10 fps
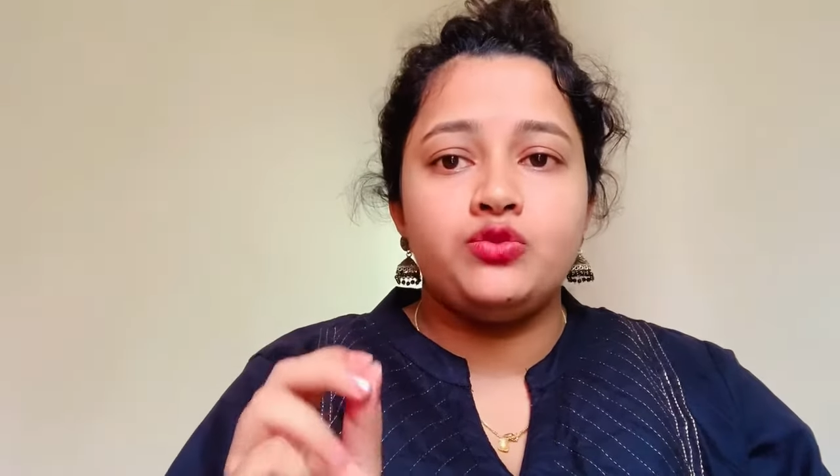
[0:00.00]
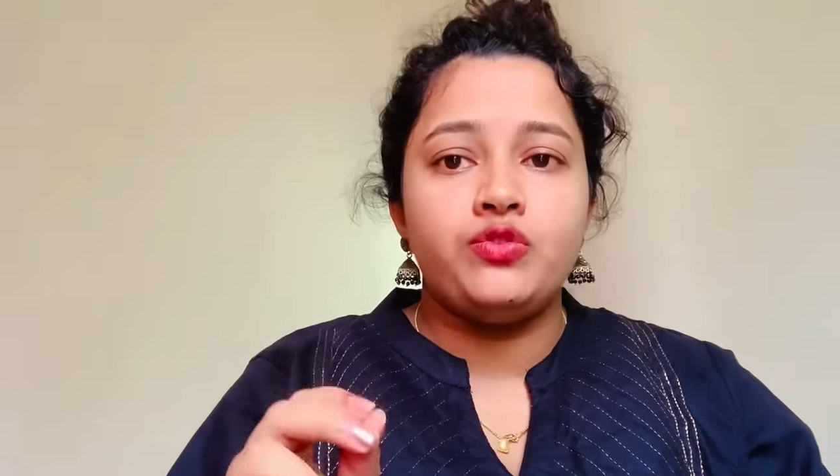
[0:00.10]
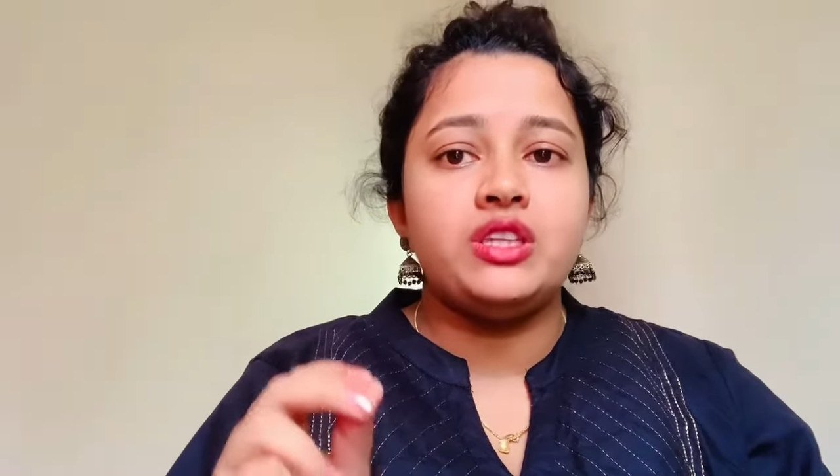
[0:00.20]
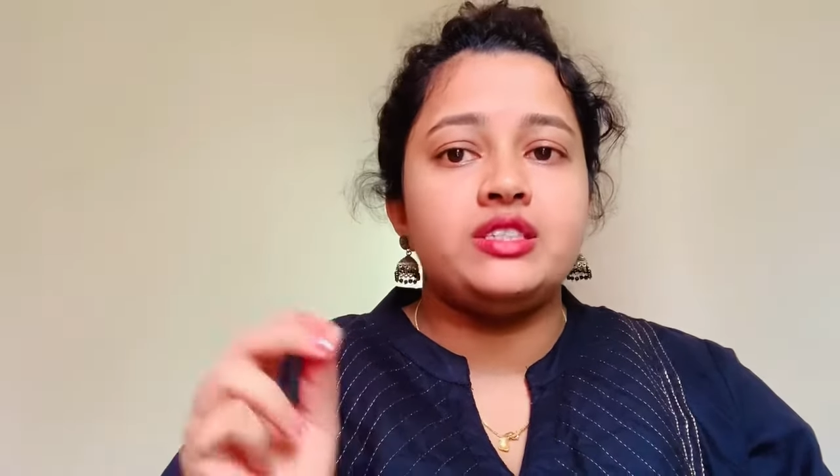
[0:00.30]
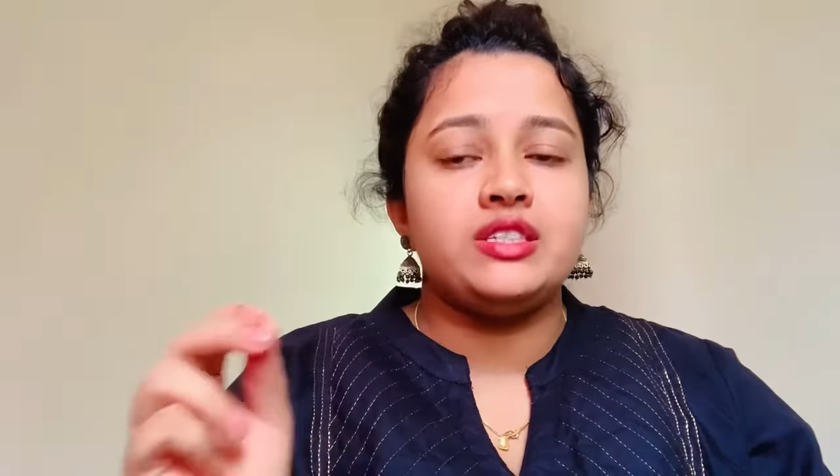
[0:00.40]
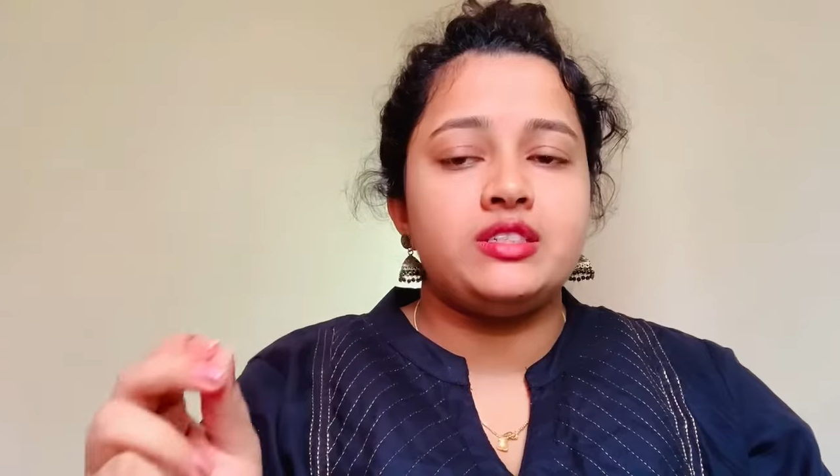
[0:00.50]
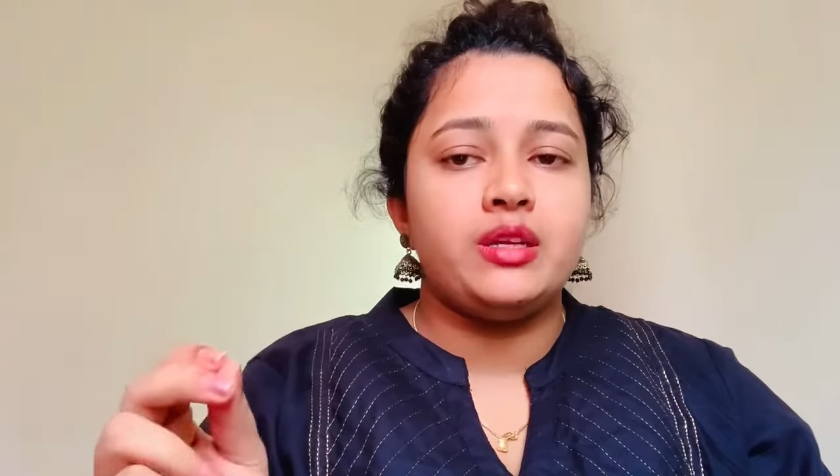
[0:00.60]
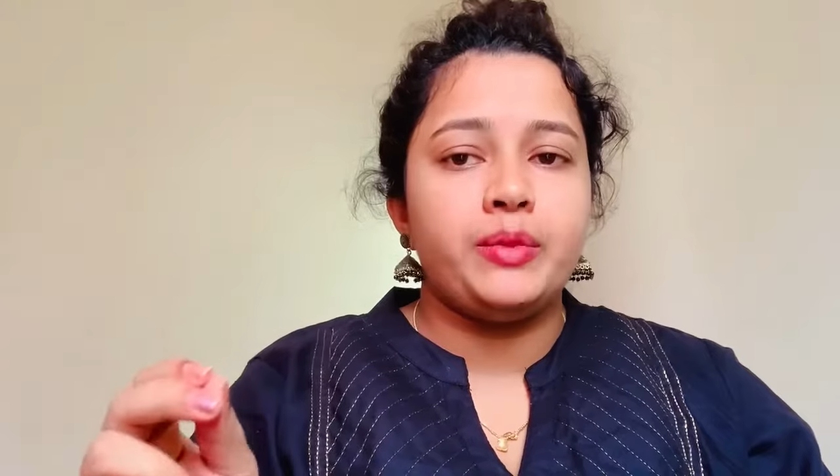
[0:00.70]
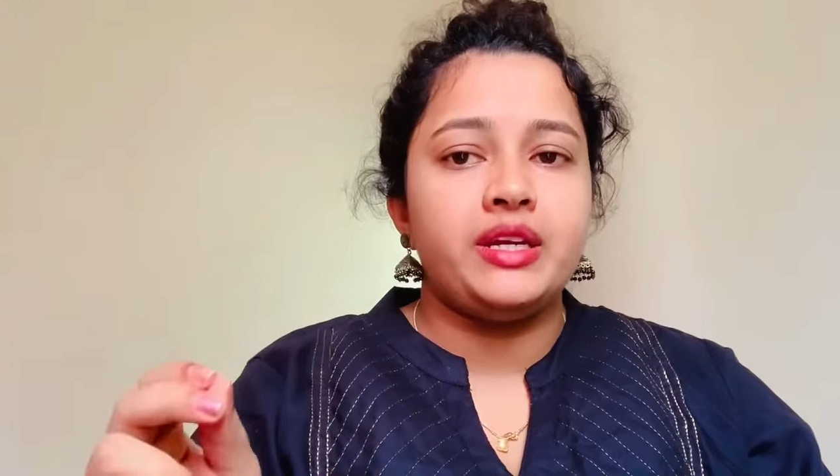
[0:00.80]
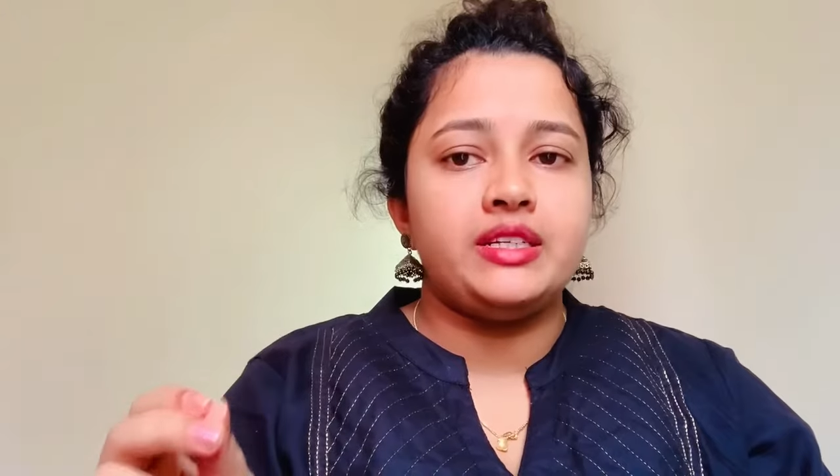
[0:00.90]
with
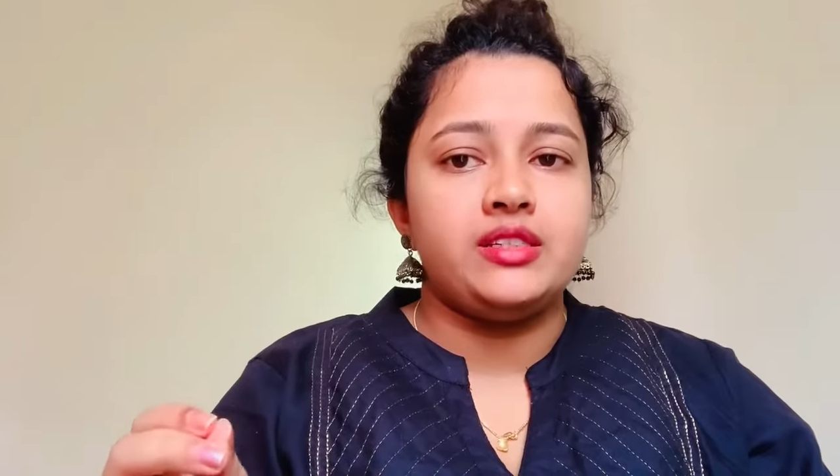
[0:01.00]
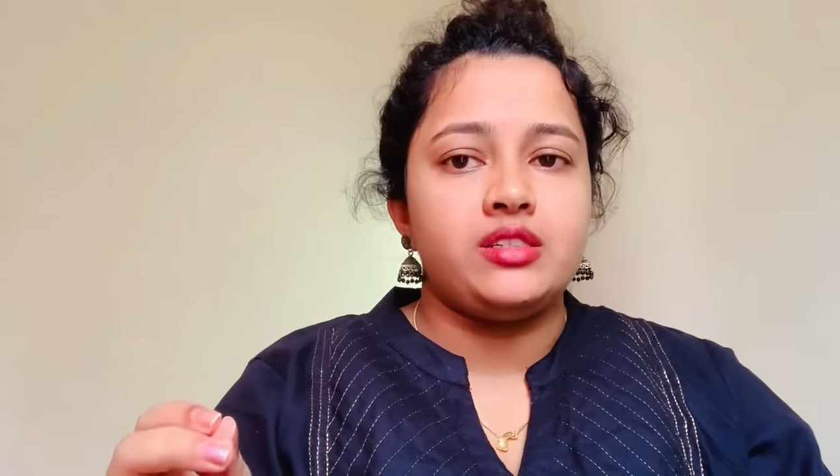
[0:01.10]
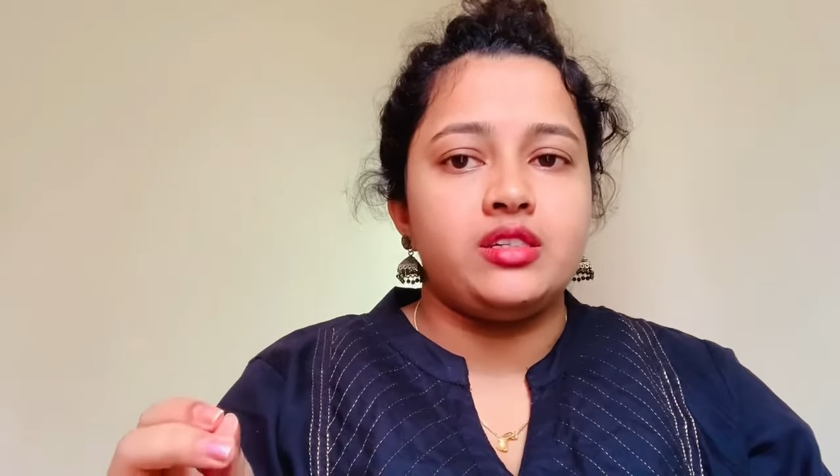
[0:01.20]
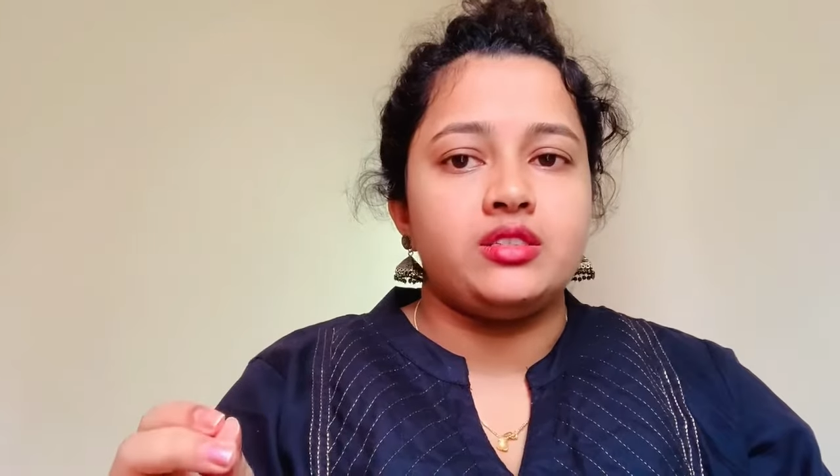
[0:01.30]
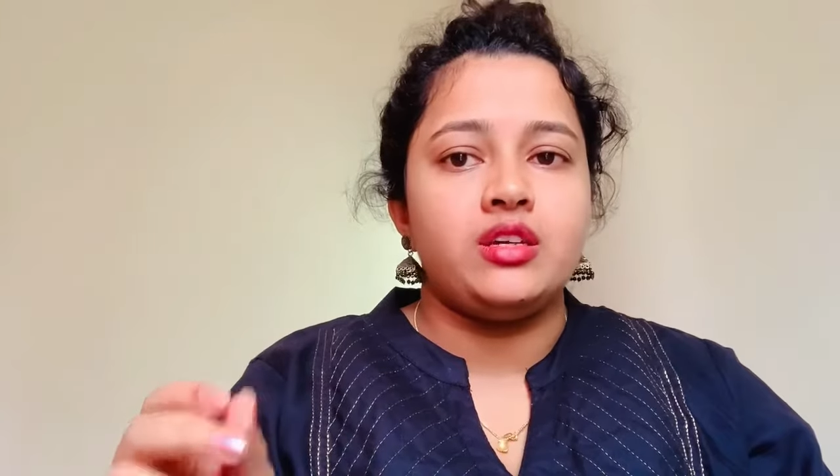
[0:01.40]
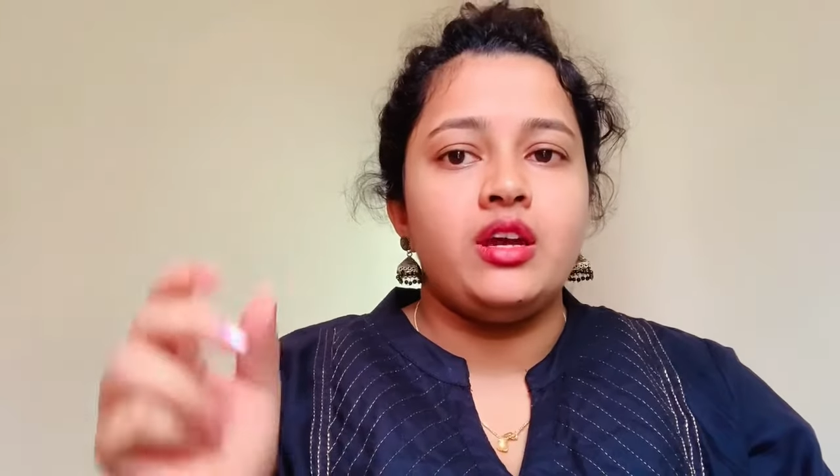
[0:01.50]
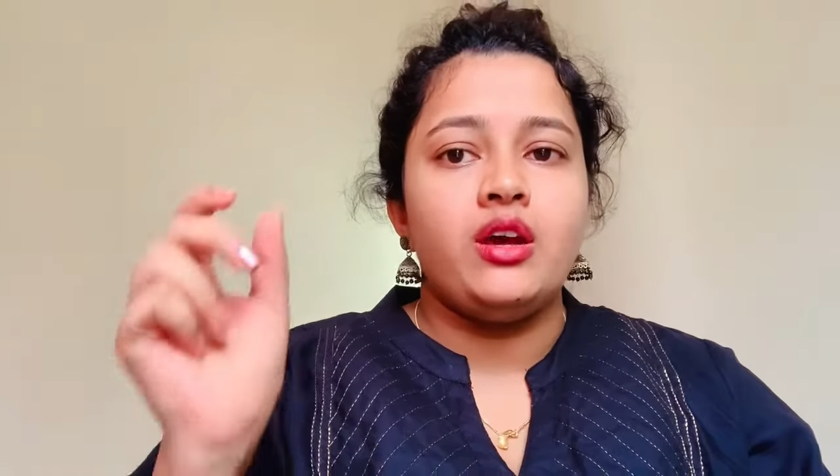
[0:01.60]
systemic disease.